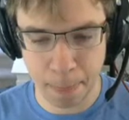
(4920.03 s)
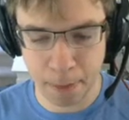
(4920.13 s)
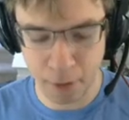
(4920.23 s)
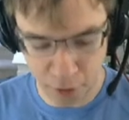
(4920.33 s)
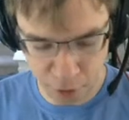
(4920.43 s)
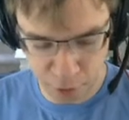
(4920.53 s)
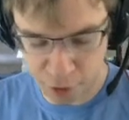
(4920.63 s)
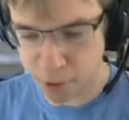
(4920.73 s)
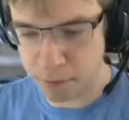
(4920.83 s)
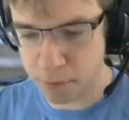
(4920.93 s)
Here, let's
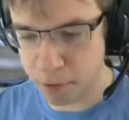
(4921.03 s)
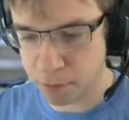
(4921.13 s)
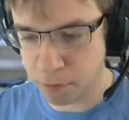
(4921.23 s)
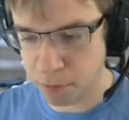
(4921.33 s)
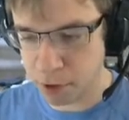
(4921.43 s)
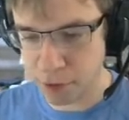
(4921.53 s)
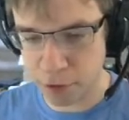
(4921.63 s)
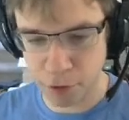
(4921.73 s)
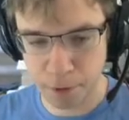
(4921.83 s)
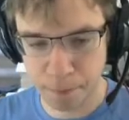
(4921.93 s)
restart and see if that's true.